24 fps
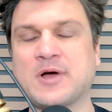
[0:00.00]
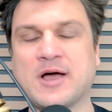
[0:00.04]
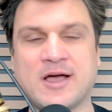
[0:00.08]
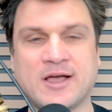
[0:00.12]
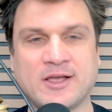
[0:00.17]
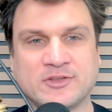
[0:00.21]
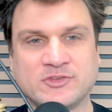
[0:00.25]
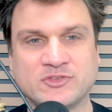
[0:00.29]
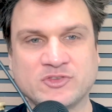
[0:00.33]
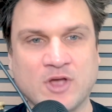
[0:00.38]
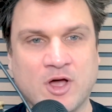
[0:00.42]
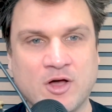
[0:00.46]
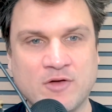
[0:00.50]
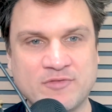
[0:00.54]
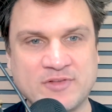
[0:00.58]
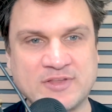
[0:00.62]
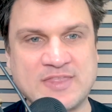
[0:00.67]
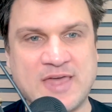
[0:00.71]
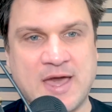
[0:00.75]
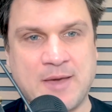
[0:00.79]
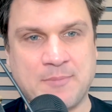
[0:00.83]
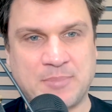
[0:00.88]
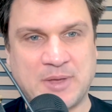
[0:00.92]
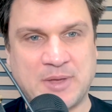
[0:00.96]
solving
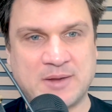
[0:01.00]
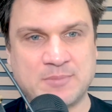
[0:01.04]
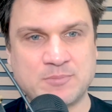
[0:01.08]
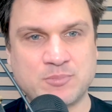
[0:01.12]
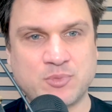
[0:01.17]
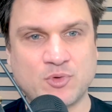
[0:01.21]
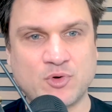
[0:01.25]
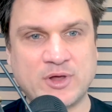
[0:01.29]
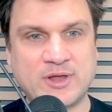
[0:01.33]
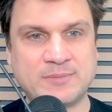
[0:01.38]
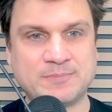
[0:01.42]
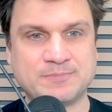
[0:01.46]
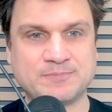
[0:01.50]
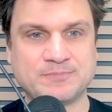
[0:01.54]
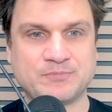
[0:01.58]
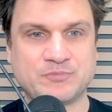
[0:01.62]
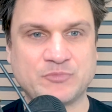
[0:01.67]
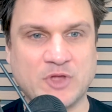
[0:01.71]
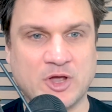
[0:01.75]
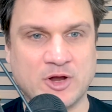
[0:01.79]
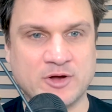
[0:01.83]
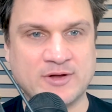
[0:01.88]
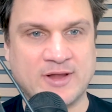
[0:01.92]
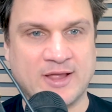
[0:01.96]
that pain point?
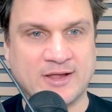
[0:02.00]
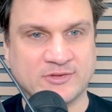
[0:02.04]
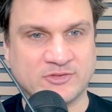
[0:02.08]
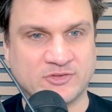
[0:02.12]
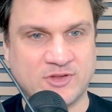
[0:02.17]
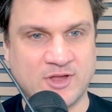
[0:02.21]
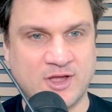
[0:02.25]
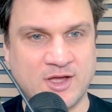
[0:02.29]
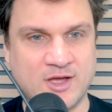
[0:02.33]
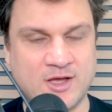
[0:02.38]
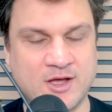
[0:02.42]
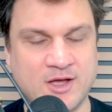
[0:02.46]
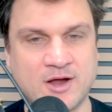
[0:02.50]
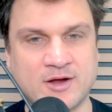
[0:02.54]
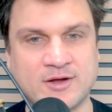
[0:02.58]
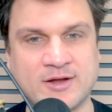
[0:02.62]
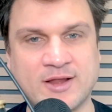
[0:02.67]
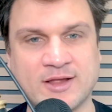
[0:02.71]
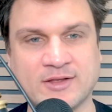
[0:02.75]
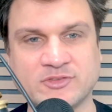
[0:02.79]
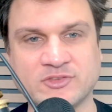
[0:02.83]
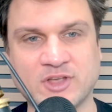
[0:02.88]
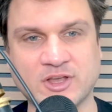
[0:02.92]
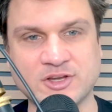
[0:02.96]
Our next
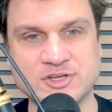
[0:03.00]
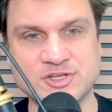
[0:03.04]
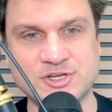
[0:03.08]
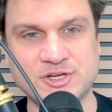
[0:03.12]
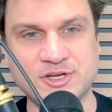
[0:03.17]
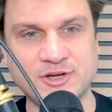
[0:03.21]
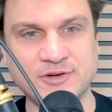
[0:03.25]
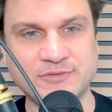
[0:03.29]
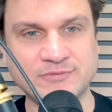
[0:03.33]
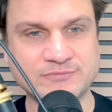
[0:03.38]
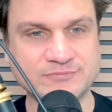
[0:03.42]
section here.